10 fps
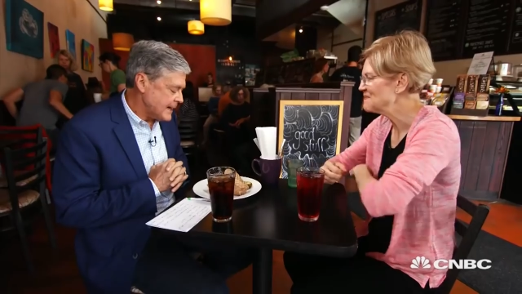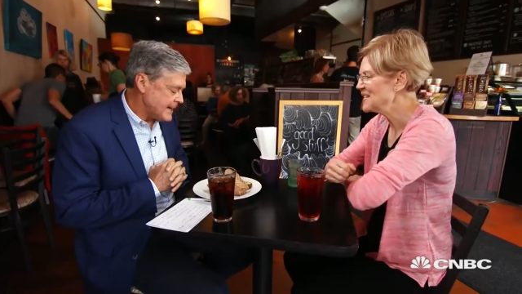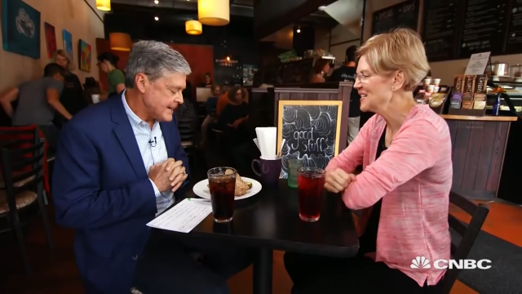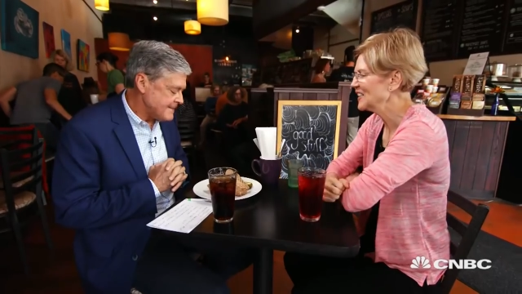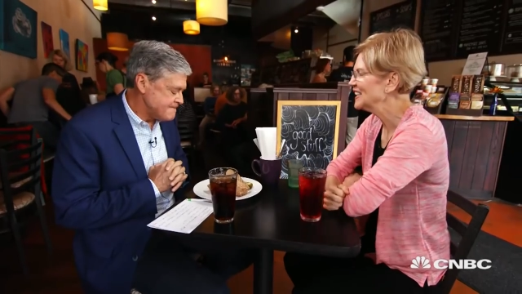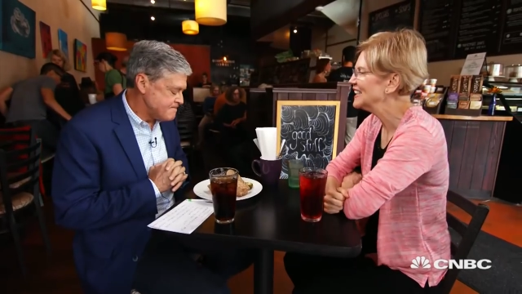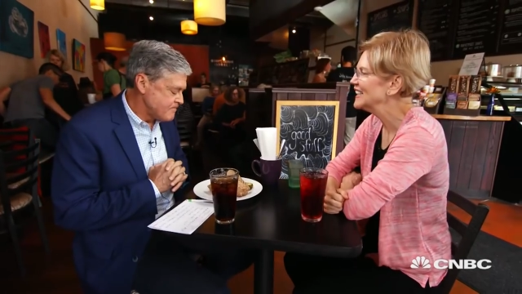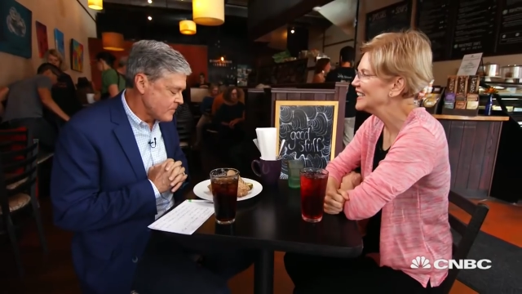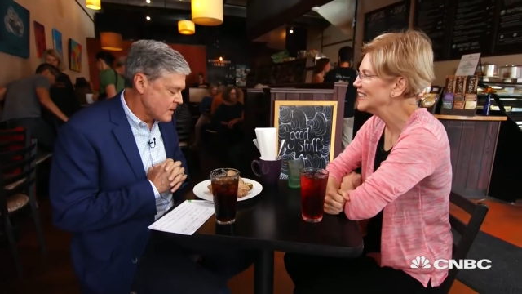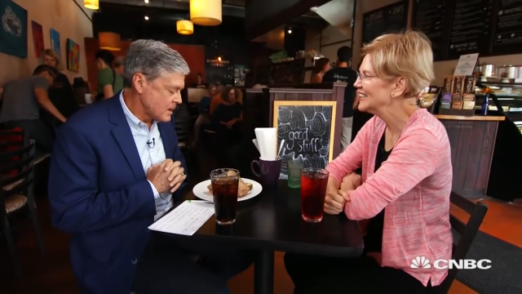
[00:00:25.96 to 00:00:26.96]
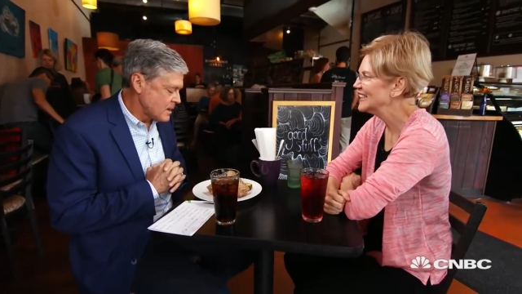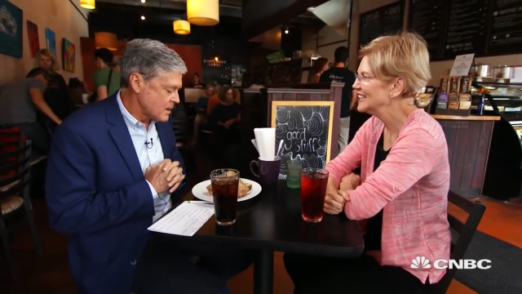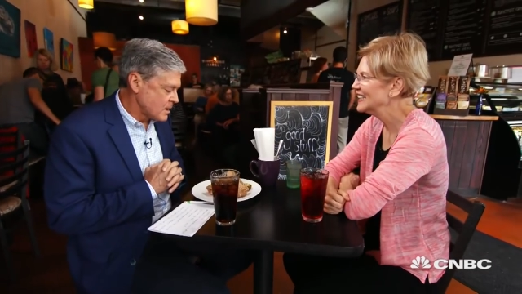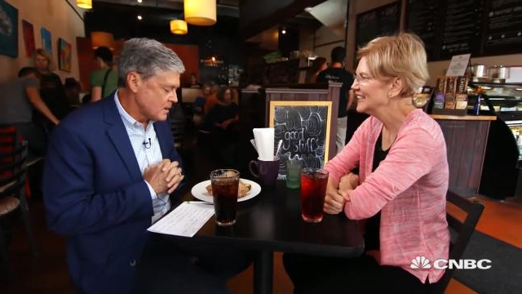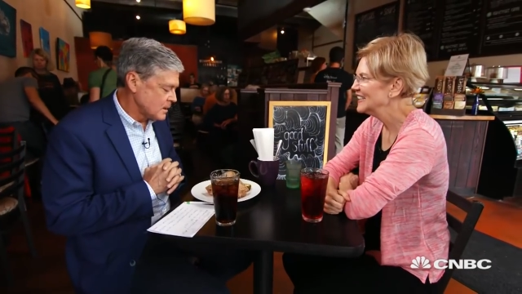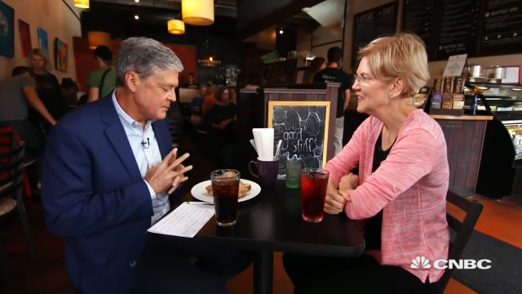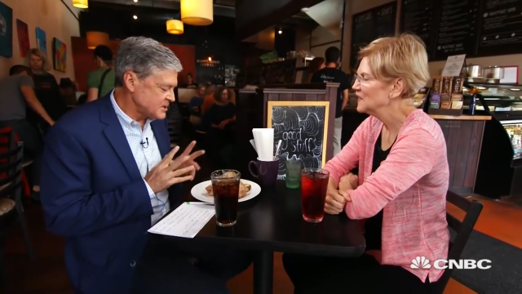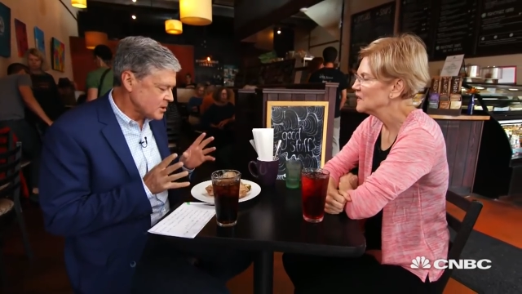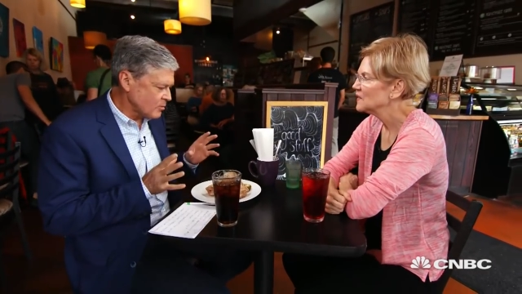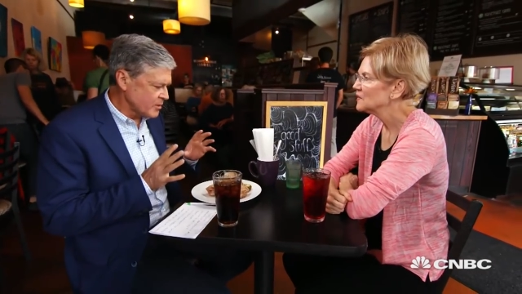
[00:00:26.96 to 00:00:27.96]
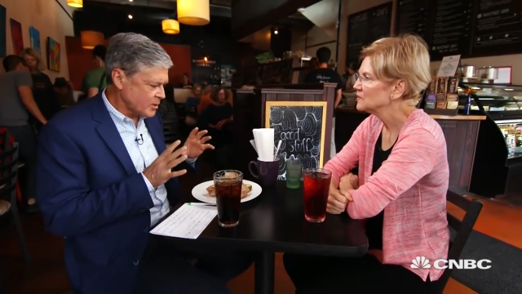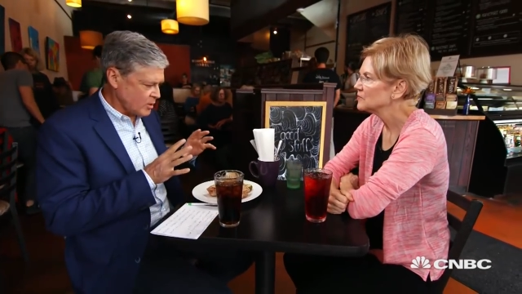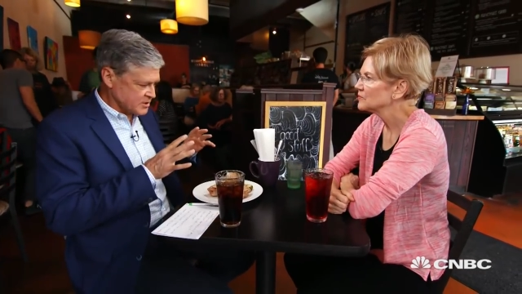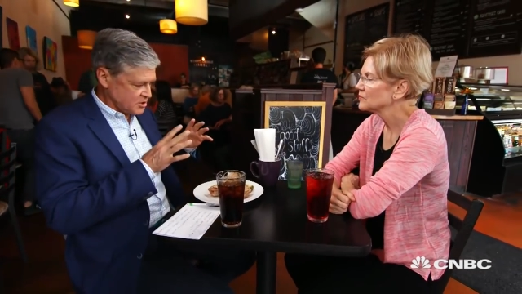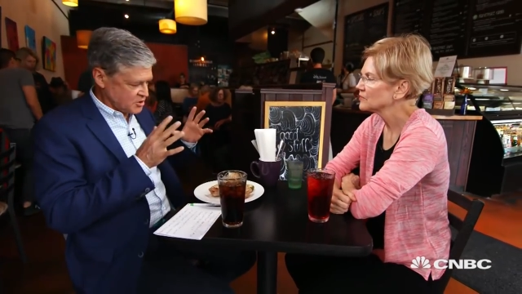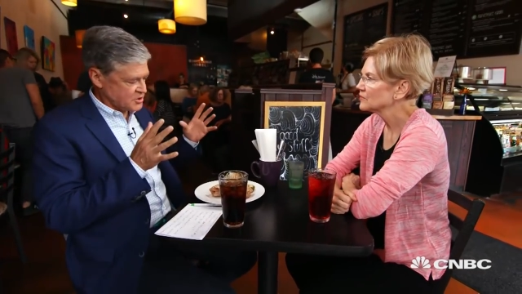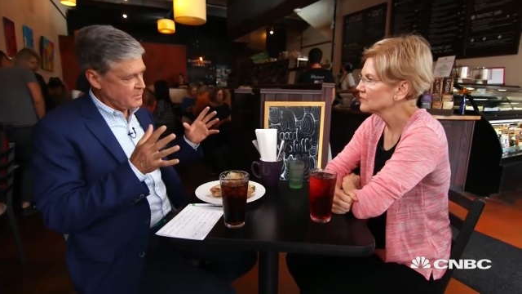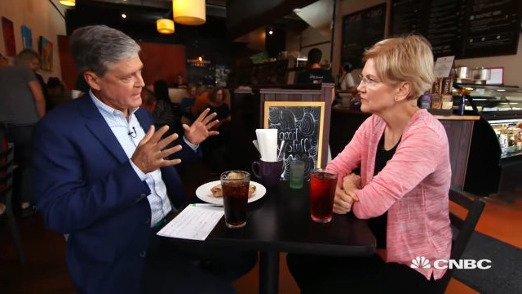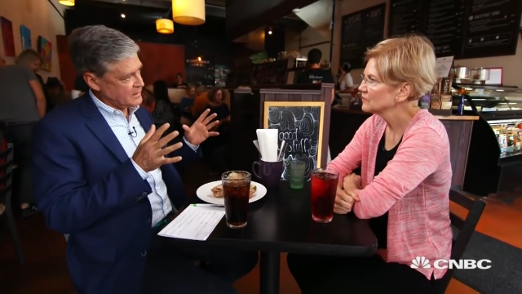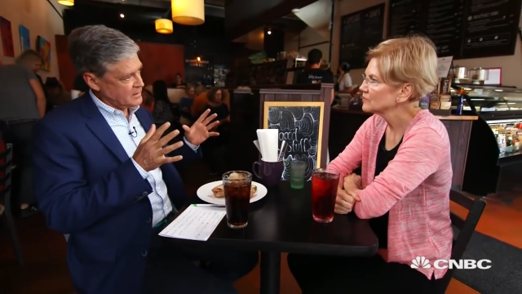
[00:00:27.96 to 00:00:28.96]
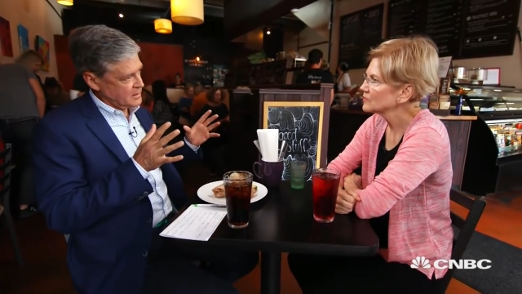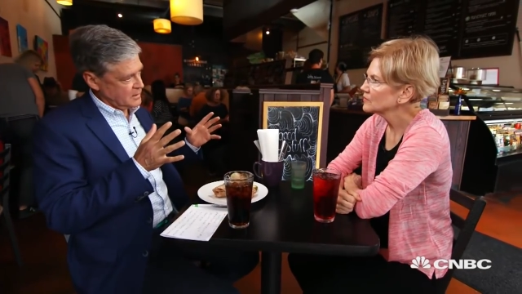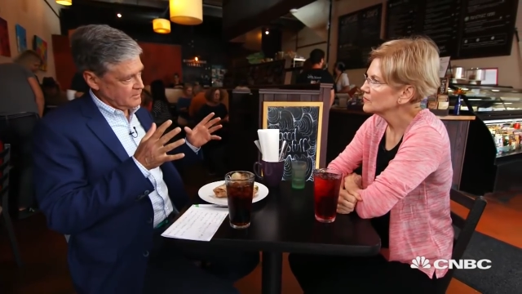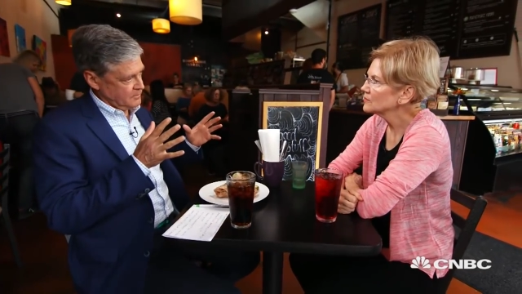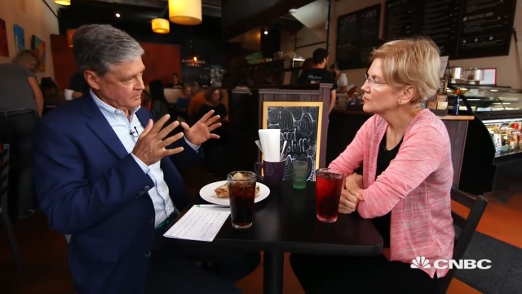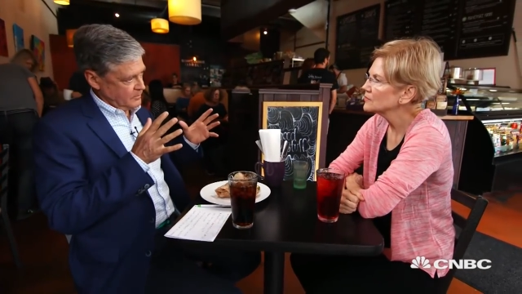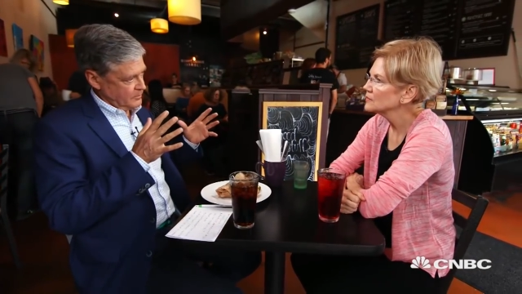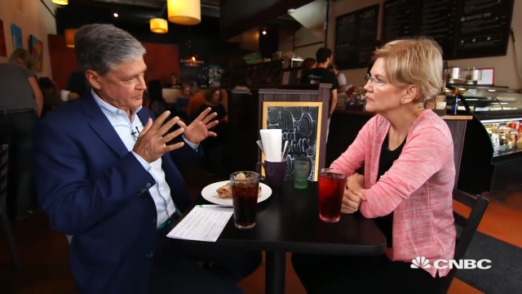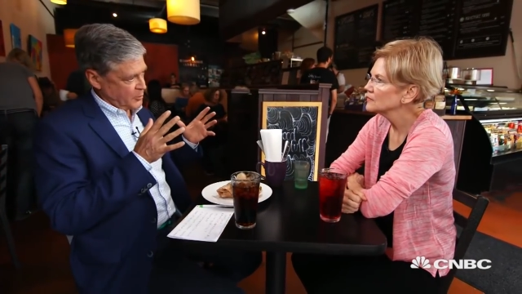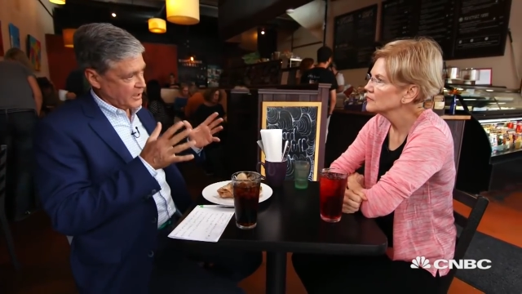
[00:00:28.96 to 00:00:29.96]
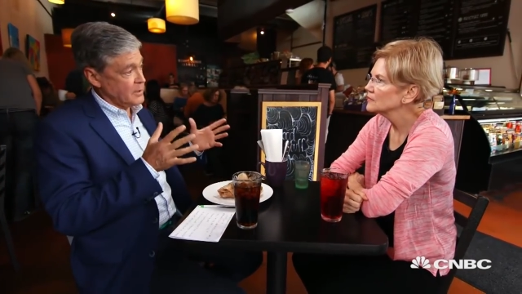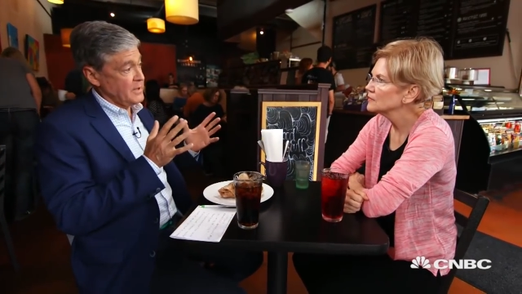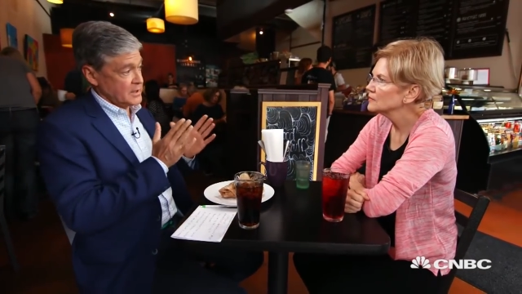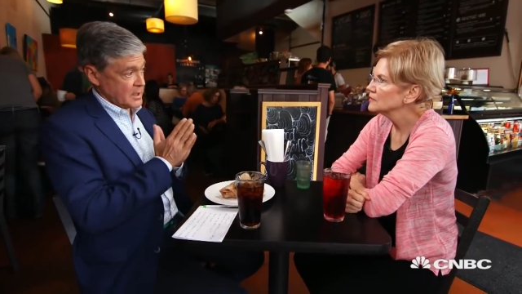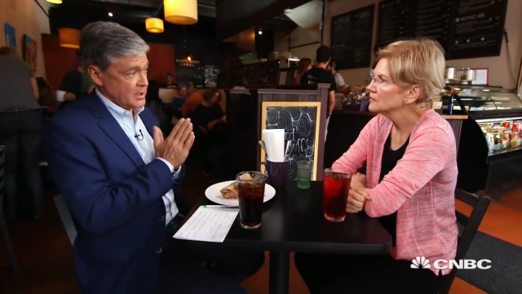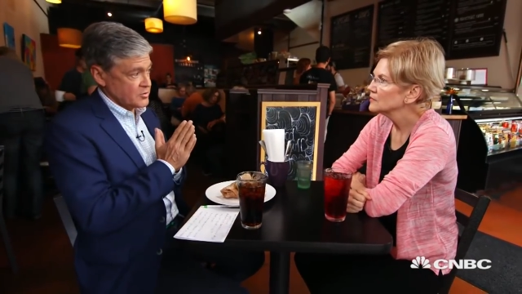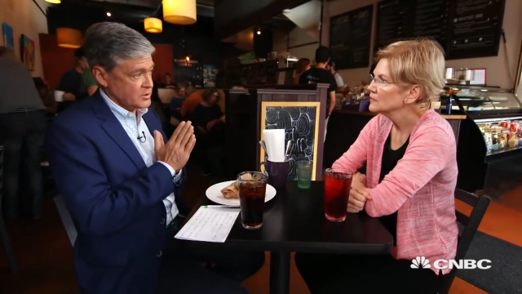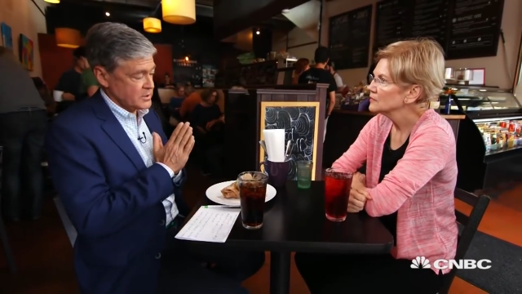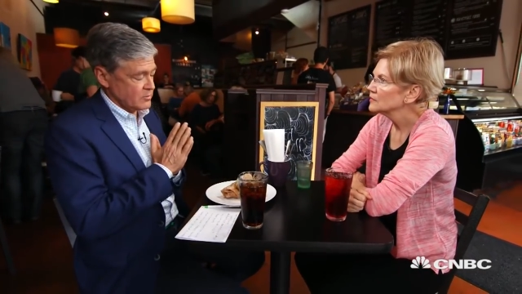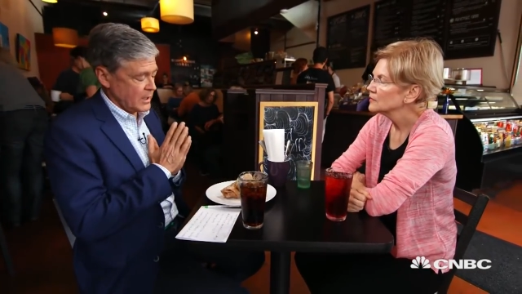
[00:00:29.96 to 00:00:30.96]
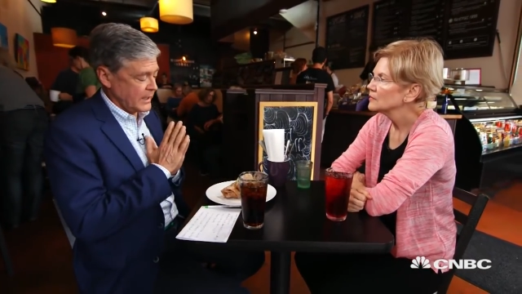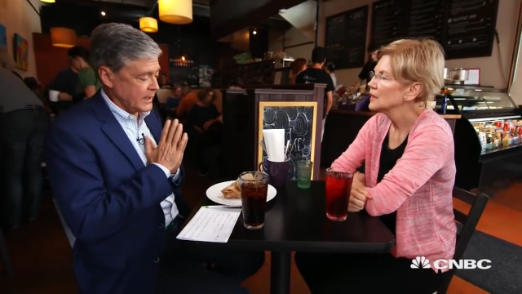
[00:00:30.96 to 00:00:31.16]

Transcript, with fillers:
Speaker 1: to be um, here. Let me start with a question just about the predicament the country's in right